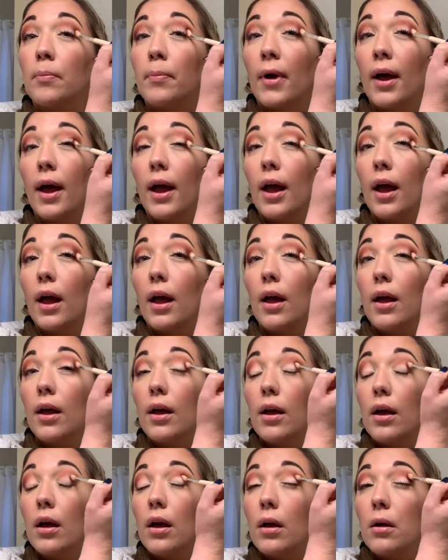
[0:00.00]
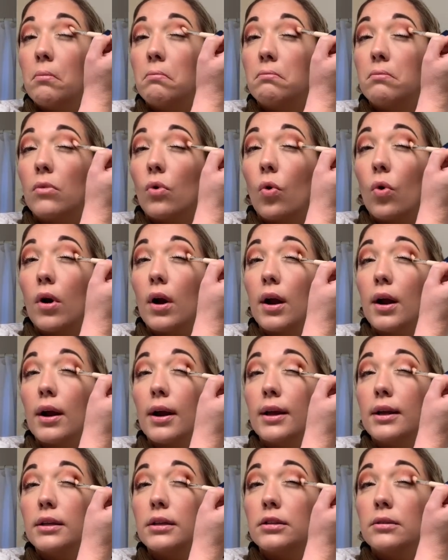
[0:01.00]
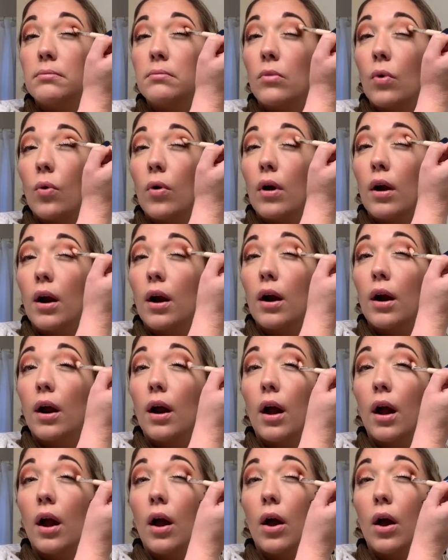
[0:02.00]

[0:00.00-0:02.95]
But more is more